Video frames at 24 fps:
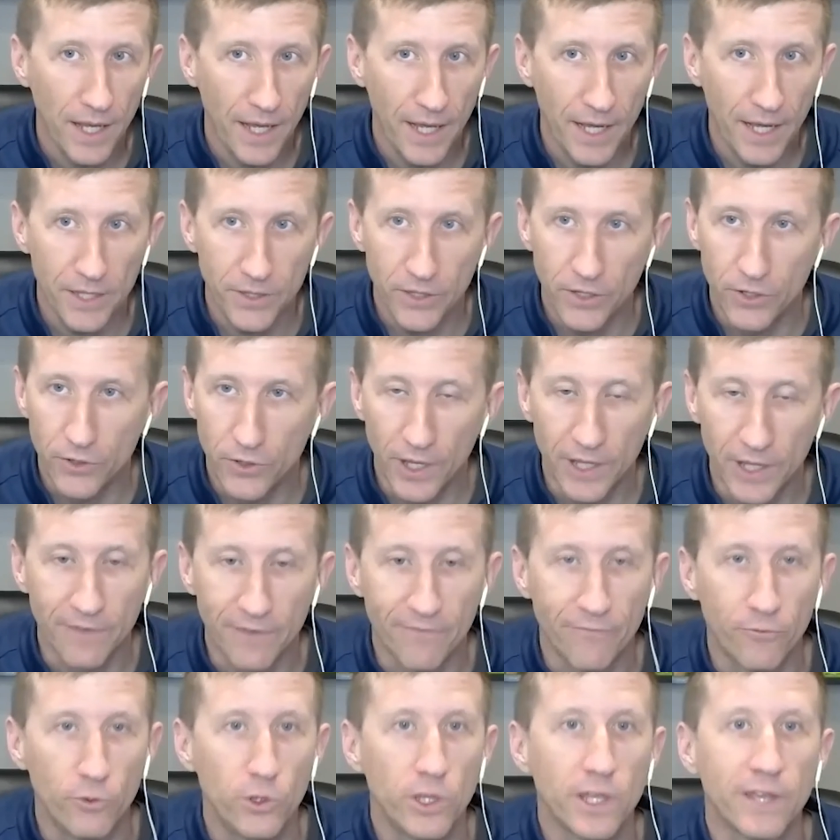on
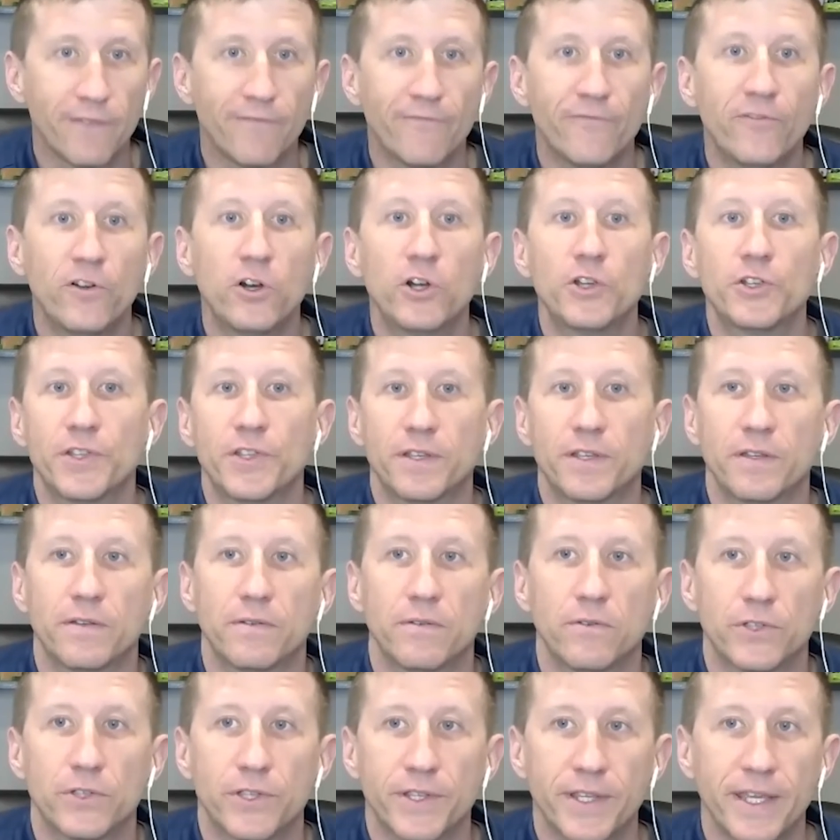the really first
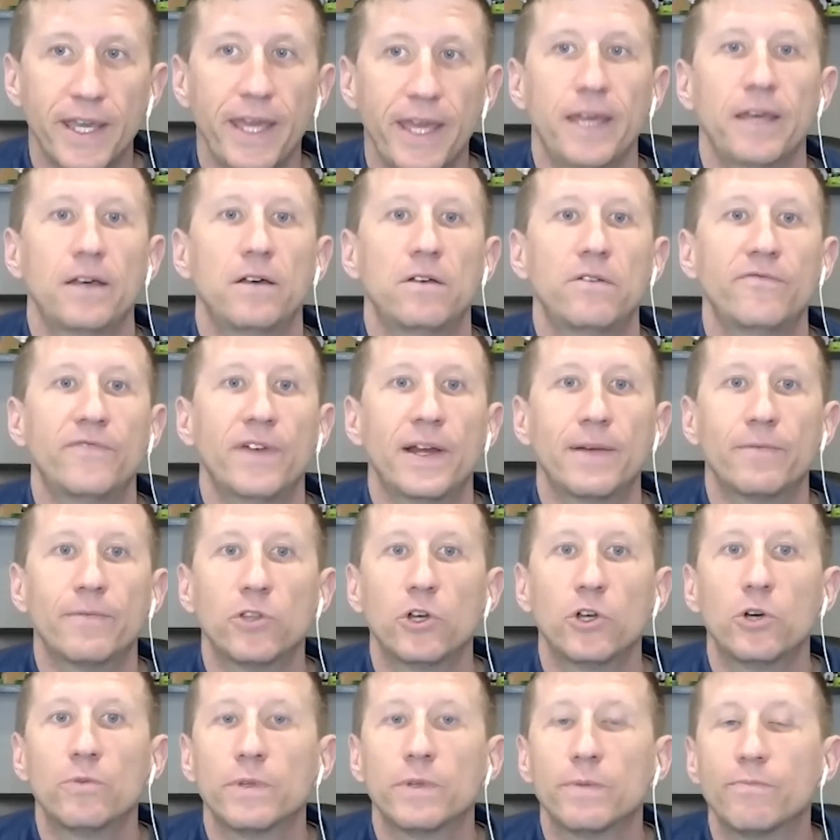scale fiber to
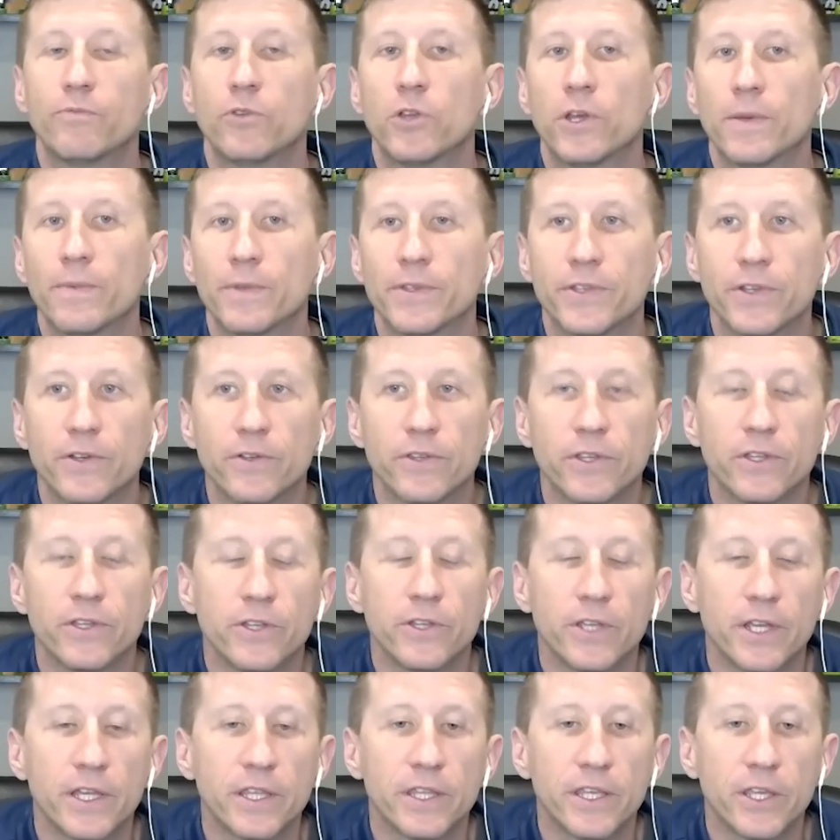the home deployments here
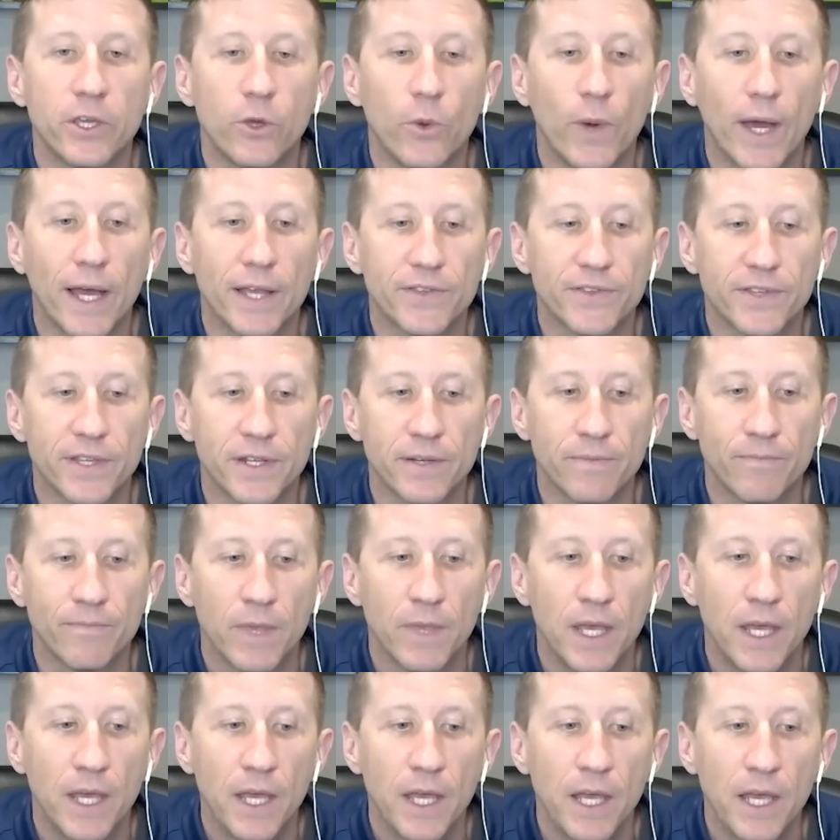in the US. And
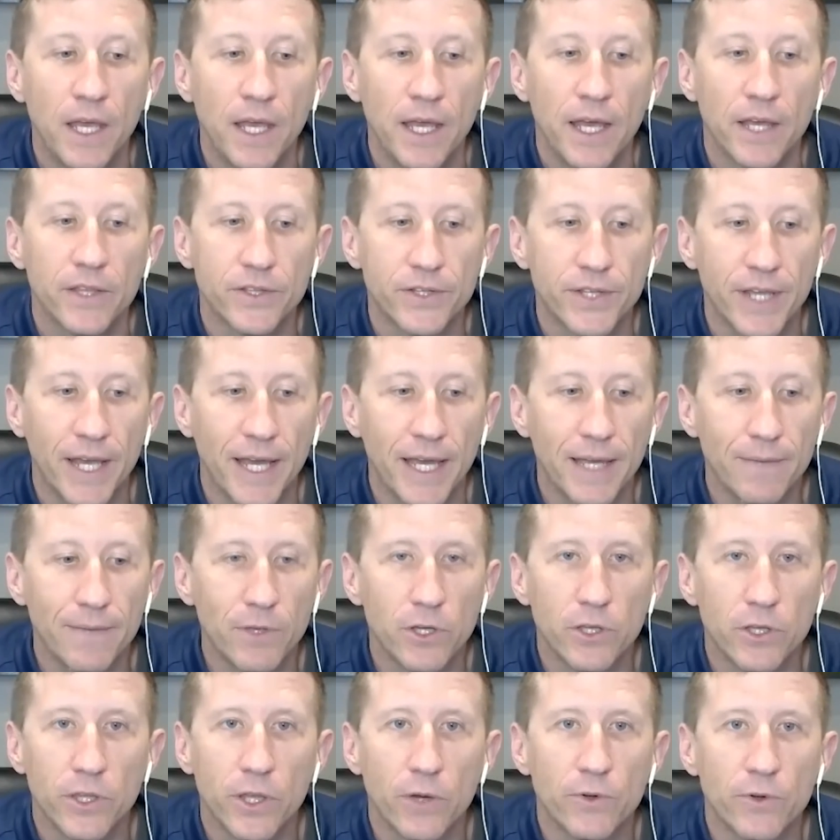at the time,
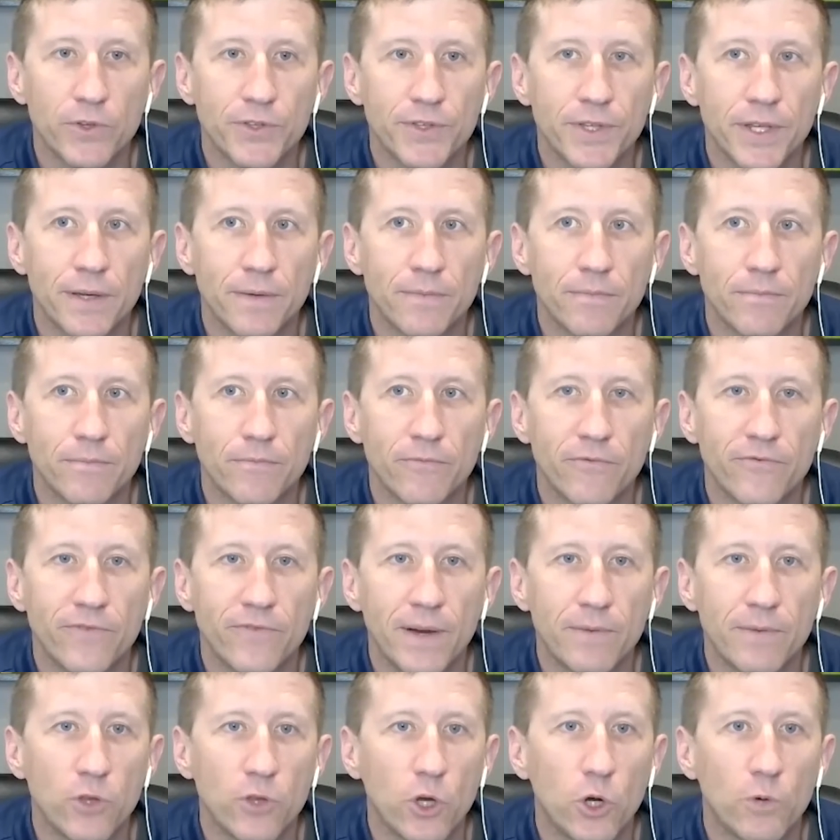there was some
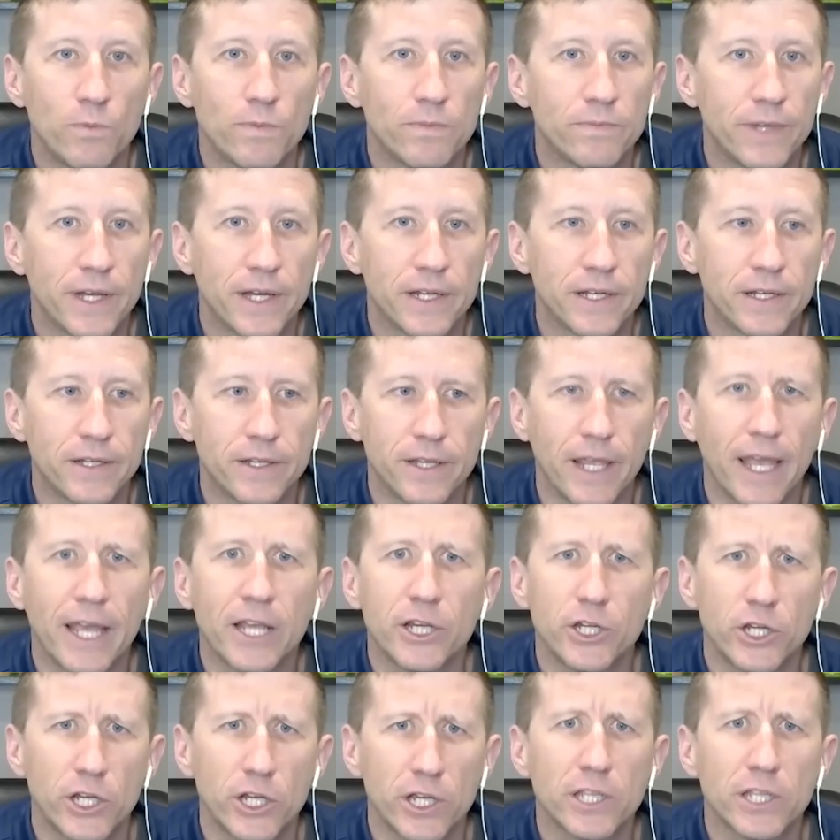fiber to the home done in
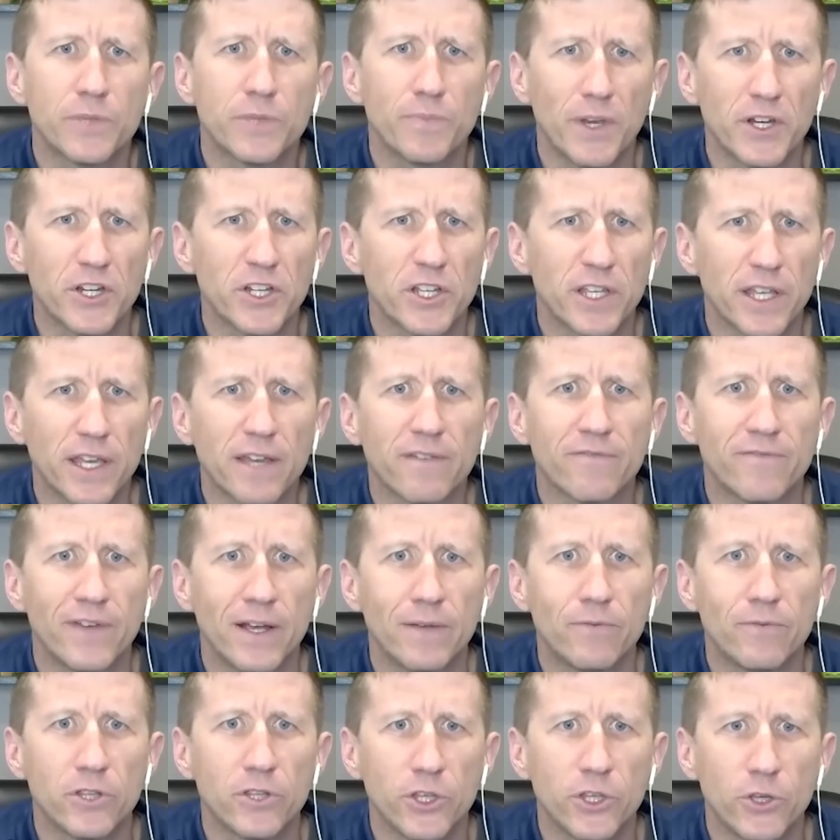Asia, especially
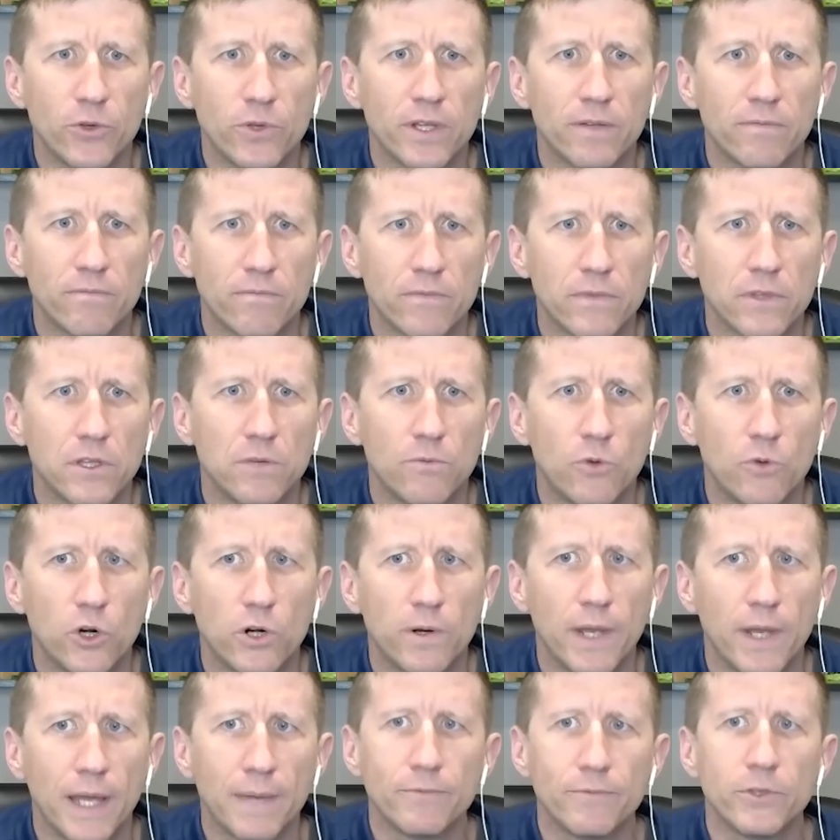fiber to the unit, a little
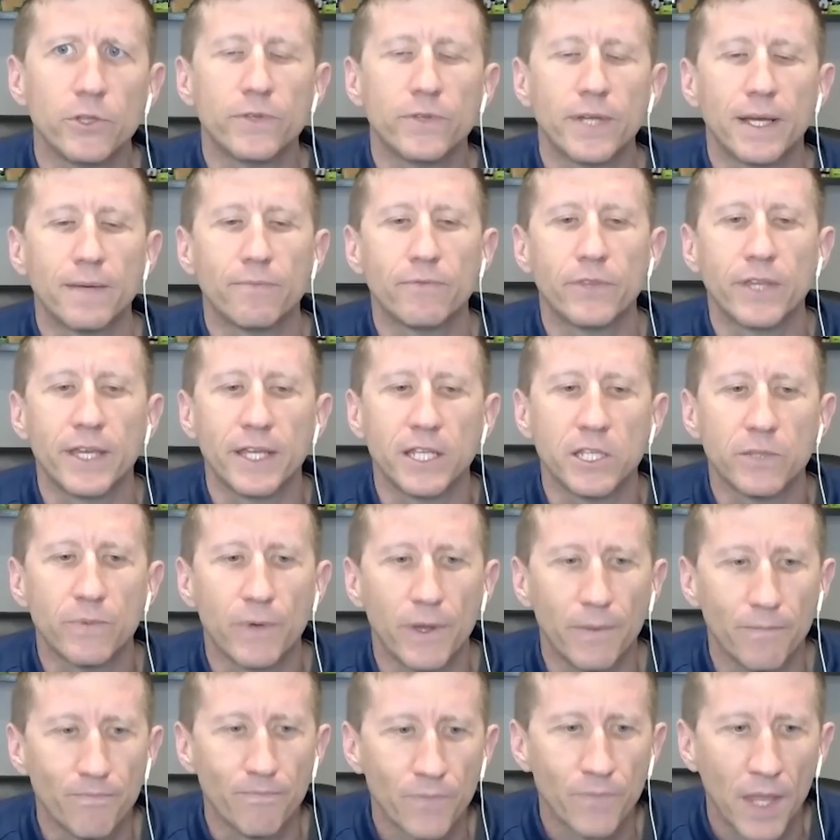more MDU type things.
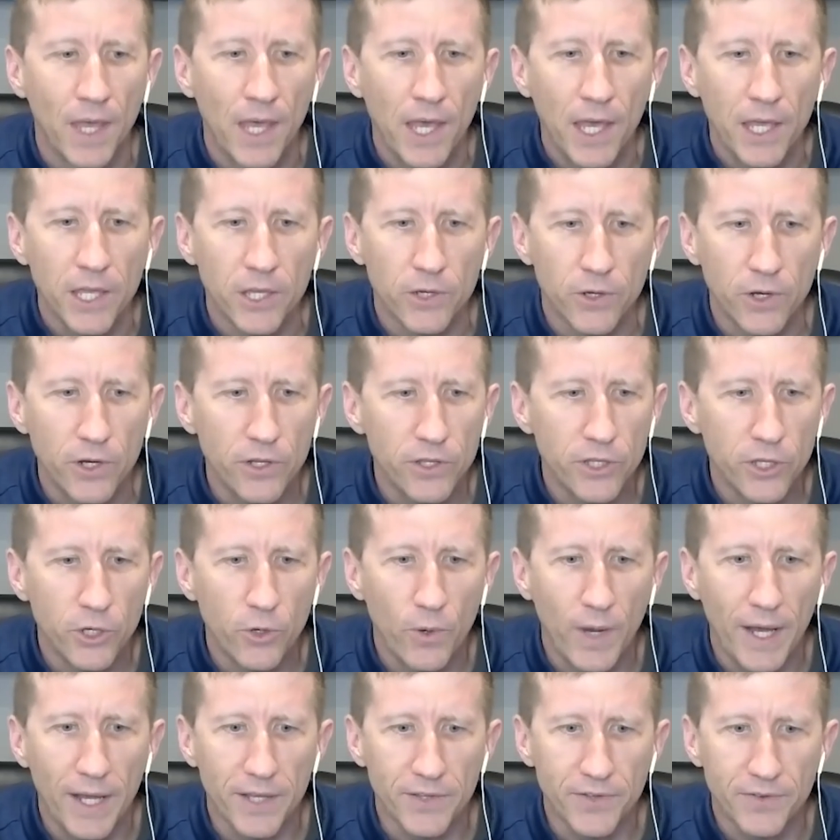But here in the
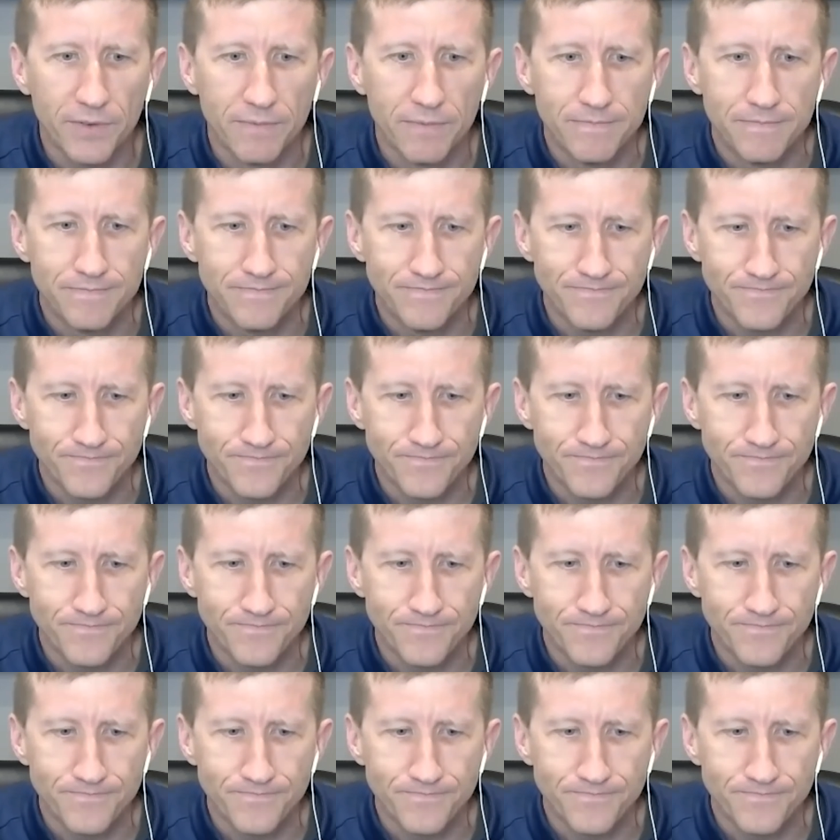US,